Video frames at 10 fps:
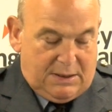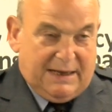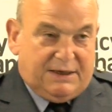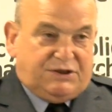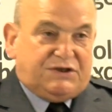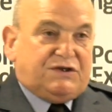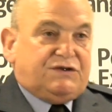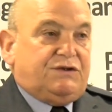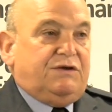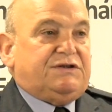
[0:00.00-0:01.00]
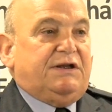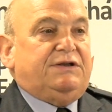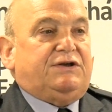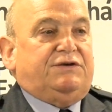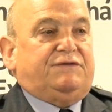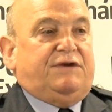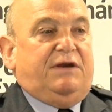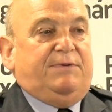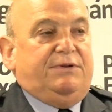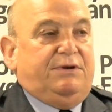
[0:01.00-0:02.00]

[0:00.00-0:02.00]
In addition to their standing task of keeping